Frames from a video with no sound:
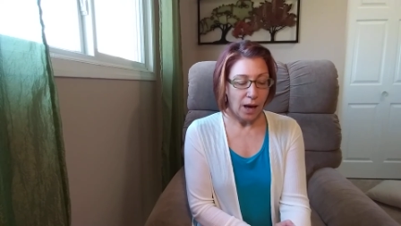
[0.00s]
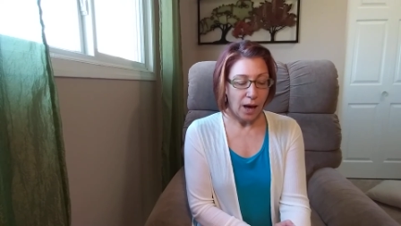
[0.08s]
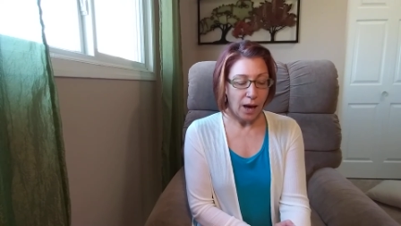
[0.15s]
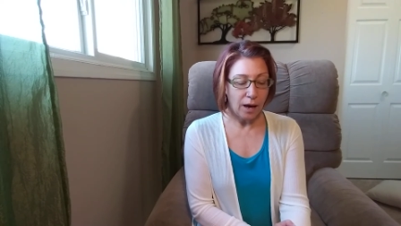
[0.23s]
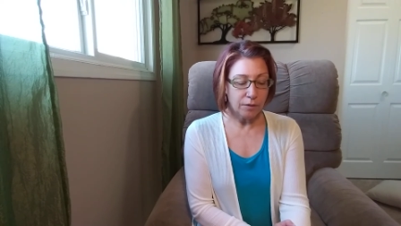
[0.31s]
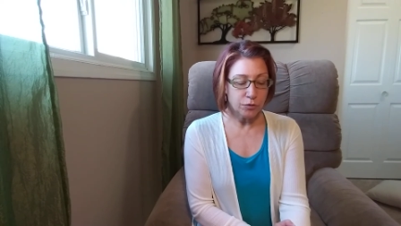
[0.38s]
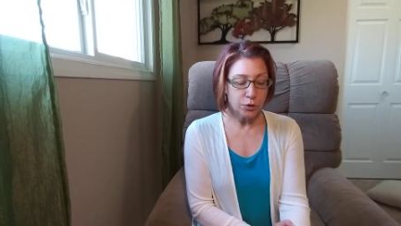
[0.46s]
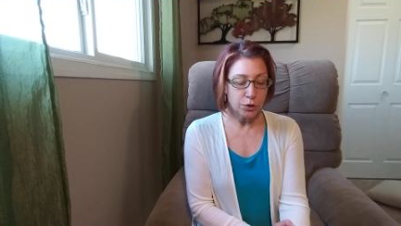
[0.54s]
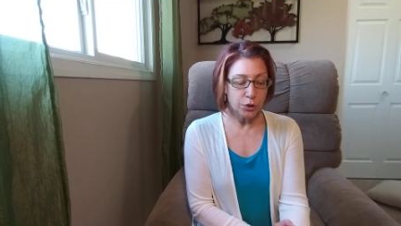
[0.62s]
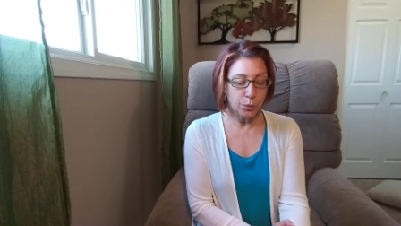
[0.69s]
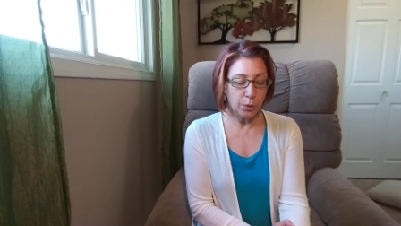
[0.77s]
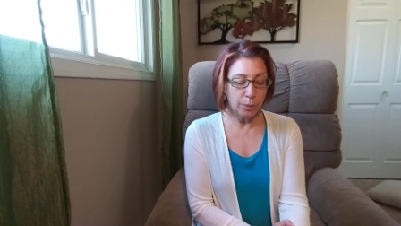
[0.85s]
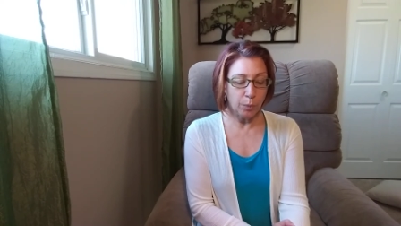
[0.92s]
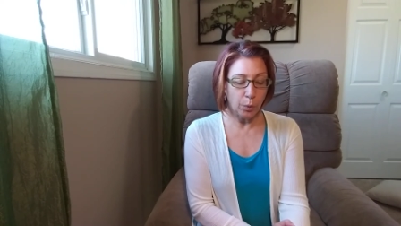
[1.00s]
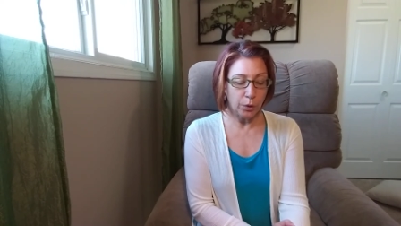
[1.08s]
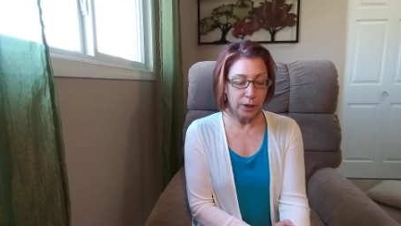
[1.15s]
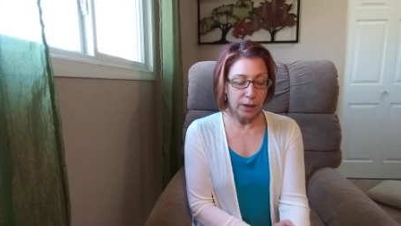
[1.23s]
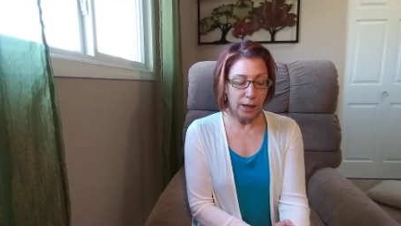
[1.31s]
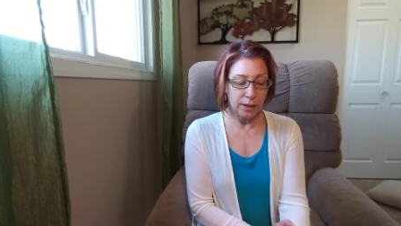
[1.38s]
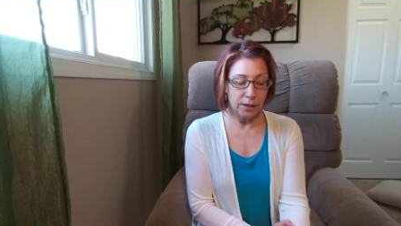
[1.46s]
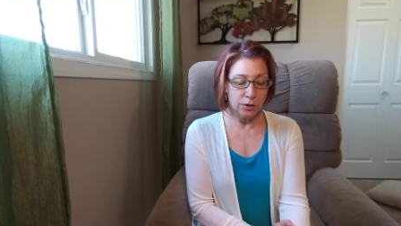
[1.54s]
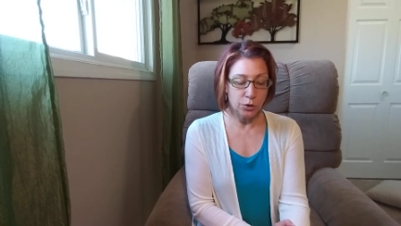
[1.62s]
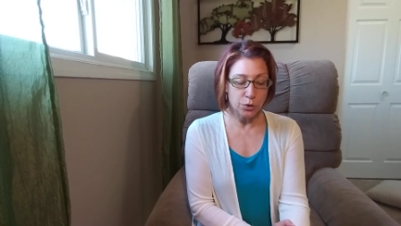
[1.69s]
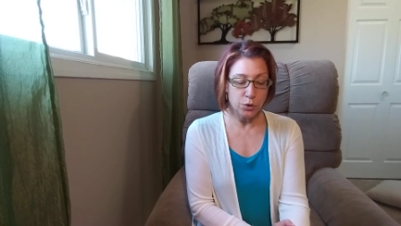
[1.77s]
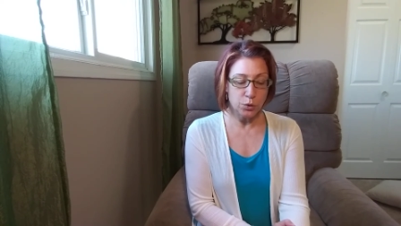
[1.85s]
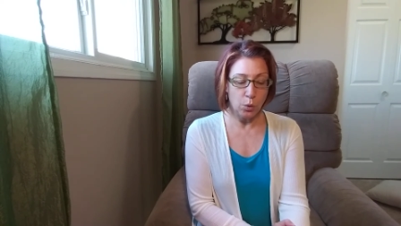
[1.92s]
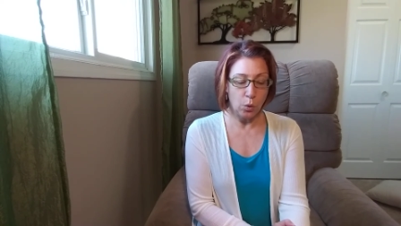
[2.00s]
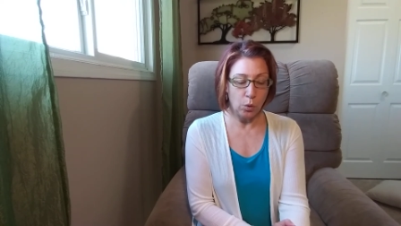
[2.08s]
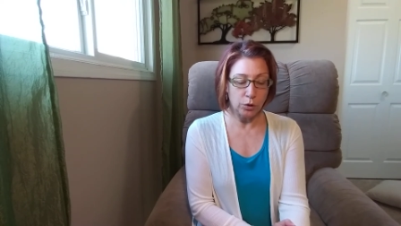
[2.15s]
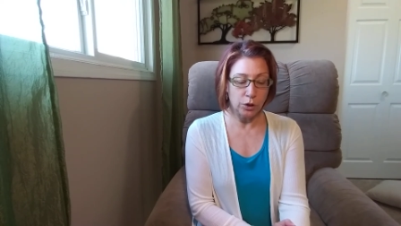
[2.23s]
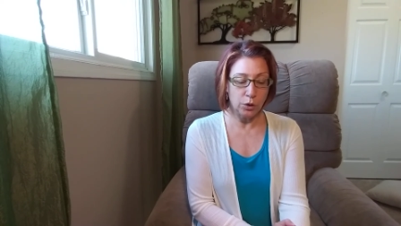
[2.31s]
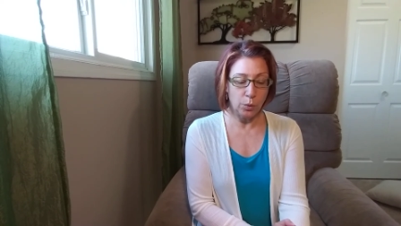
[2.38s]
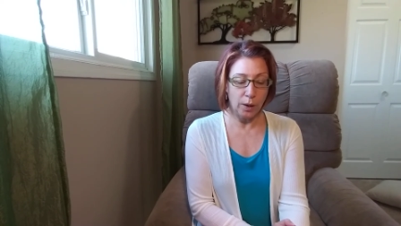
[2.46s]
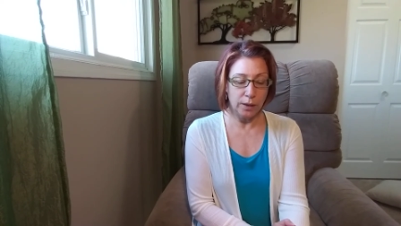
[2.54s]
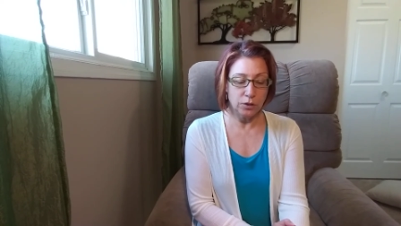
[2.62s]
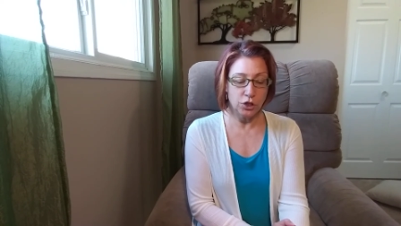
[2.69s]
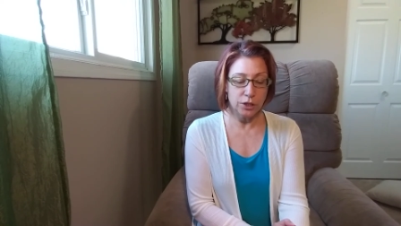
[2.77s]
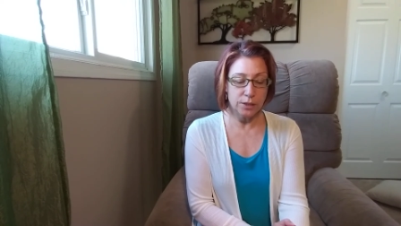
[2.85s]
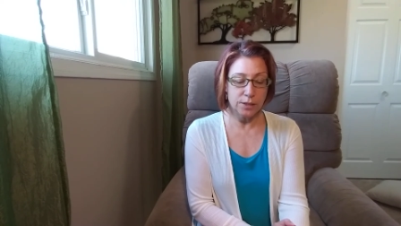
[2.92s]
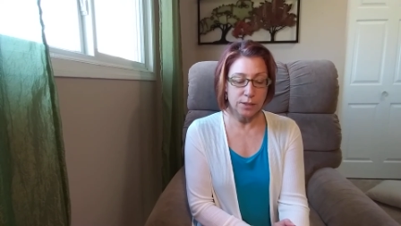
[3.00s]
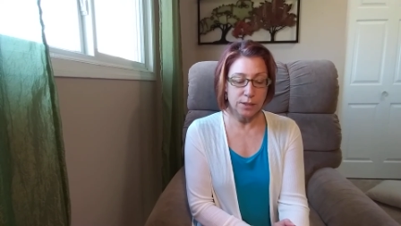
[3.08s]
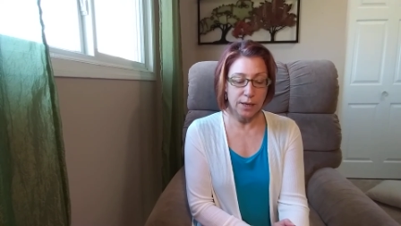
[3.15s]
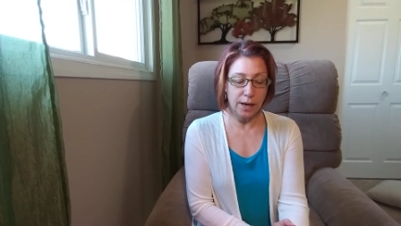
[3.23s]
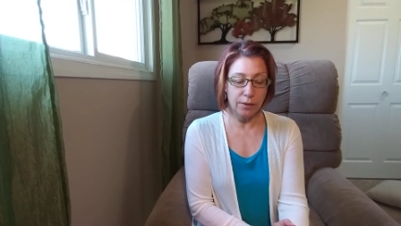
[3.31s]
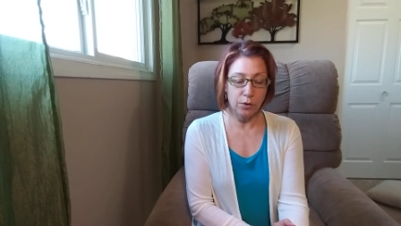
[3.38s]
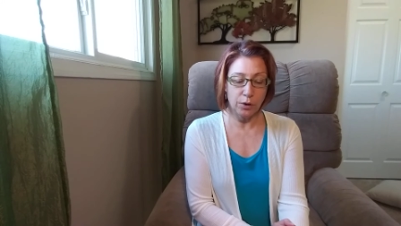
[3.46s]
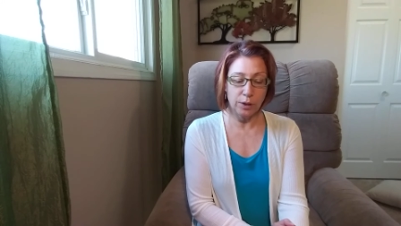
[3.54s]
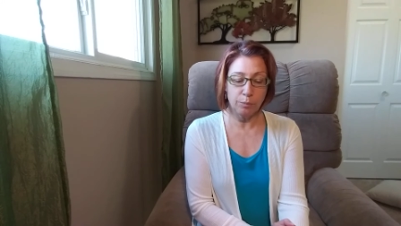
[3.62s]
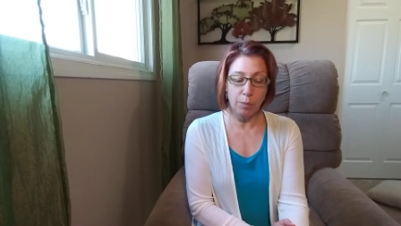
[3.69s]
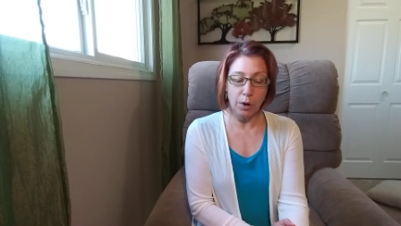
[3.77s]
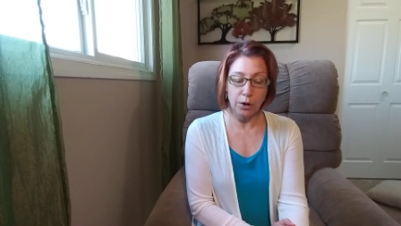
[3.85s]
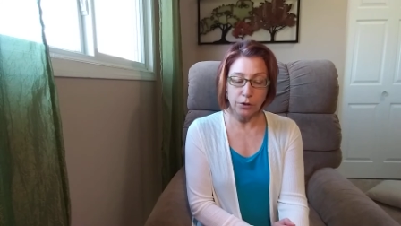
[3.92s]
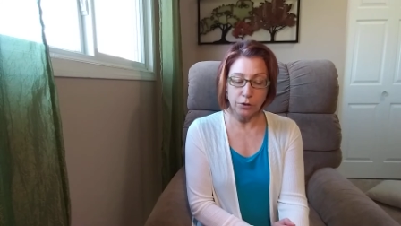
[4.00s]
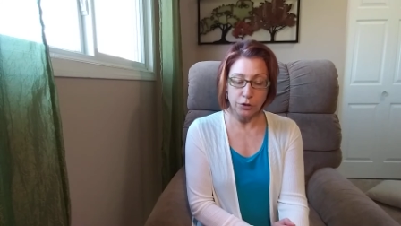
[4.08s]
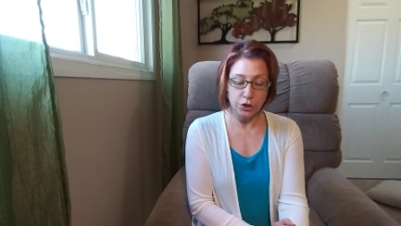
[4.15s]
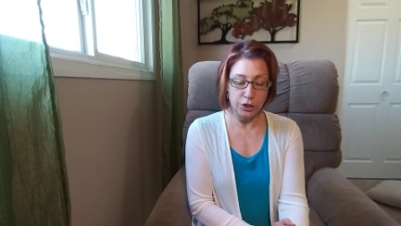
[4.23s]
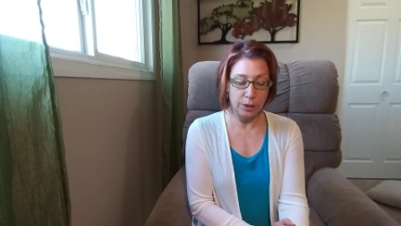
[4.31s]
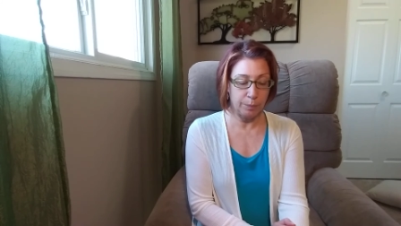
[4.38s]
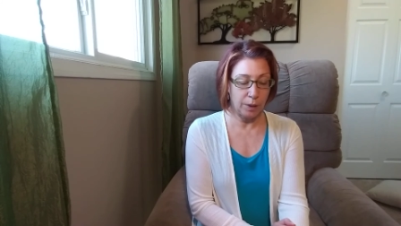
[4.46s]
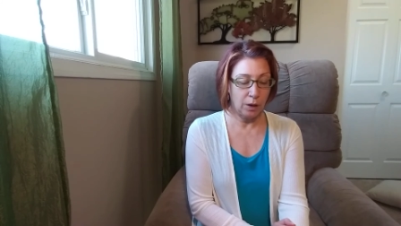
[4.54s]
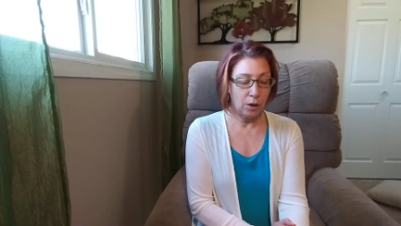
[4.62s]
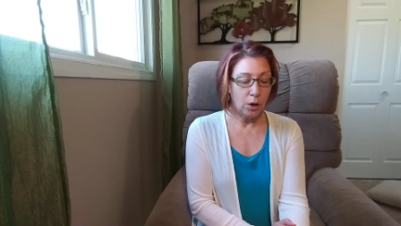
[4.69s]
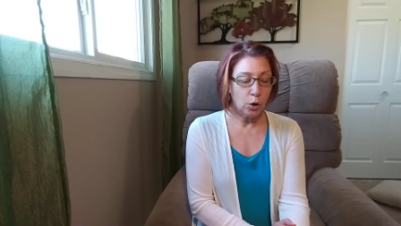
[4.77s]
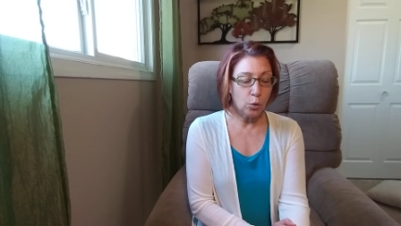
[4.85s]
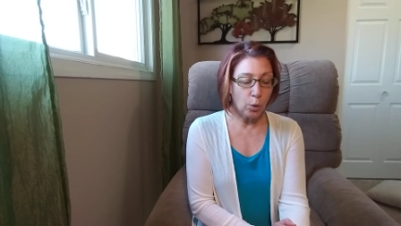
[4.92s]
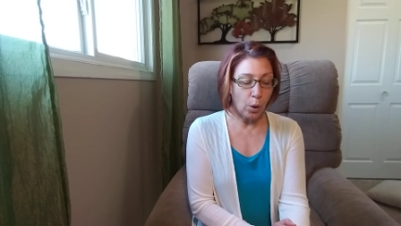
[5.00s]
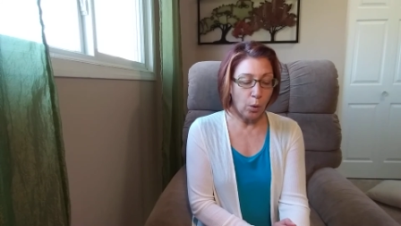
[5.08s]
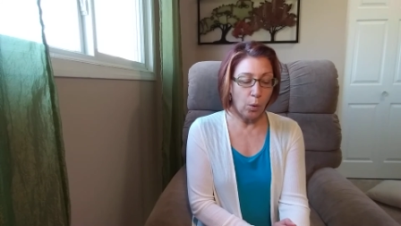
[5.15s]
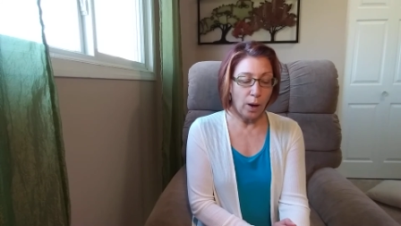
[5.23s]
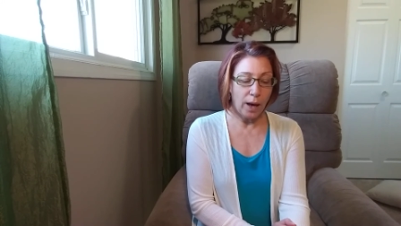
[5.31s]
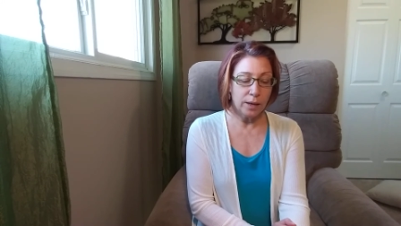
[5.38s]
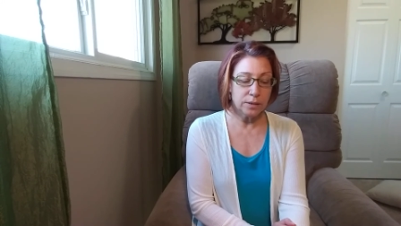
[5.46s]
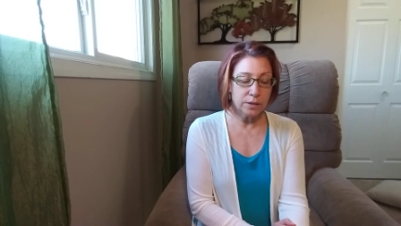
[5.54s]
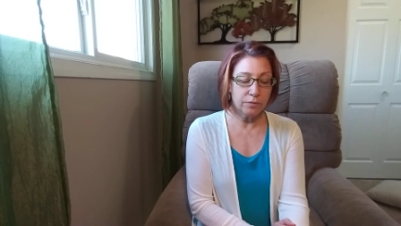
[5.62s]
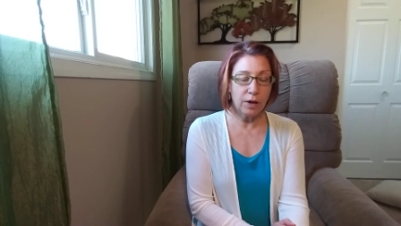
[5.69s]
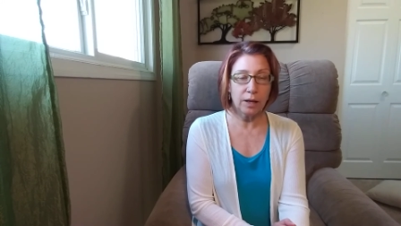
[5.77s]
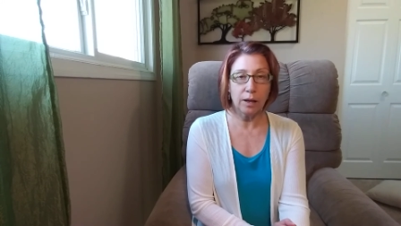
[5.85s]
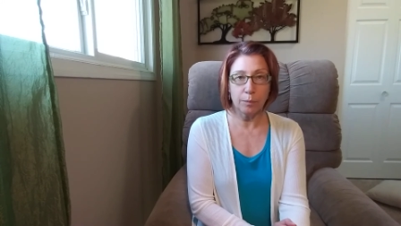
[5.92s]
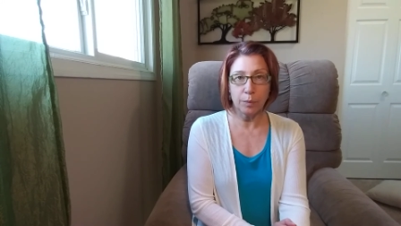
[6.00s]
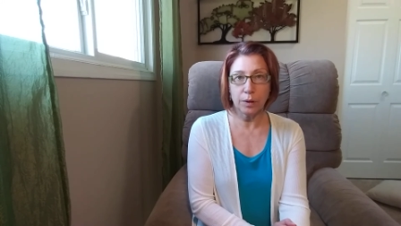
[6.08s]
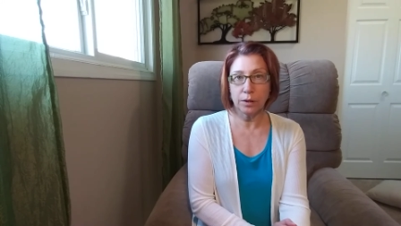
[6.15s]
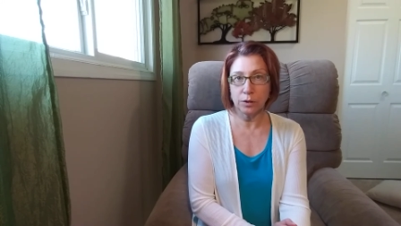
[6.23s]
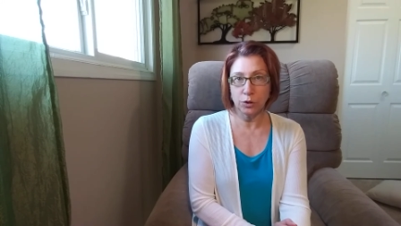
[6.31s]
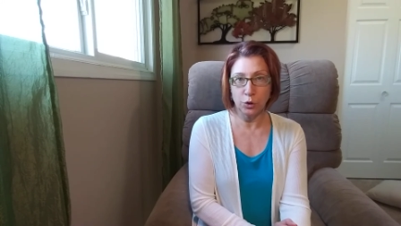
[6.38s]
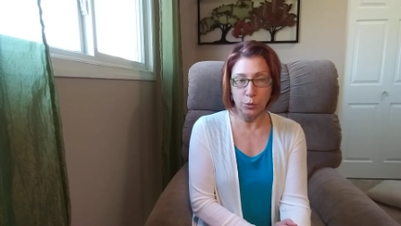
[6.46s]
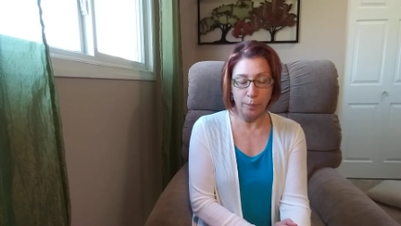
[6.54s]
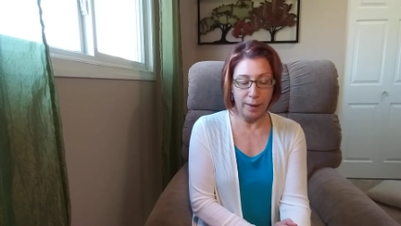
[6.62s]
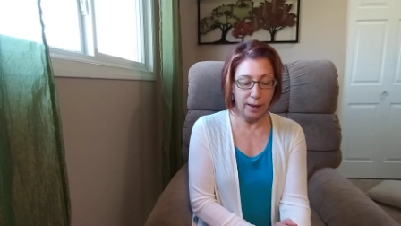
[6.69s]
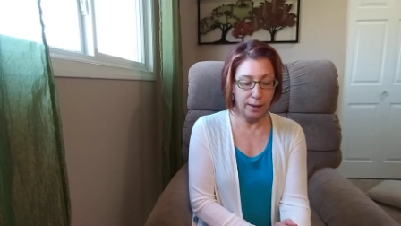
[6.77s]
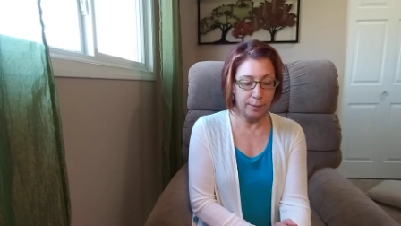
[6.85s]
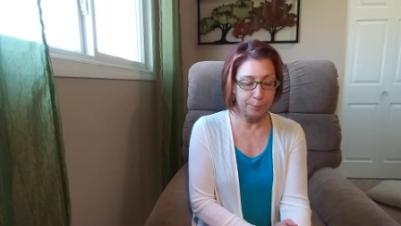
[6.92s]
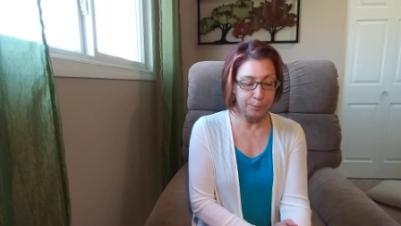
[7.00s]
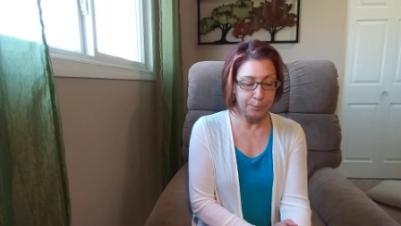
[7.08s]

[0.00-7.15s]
After you are born again in your soul, you and Jesus together in partnership grow and develop the new man.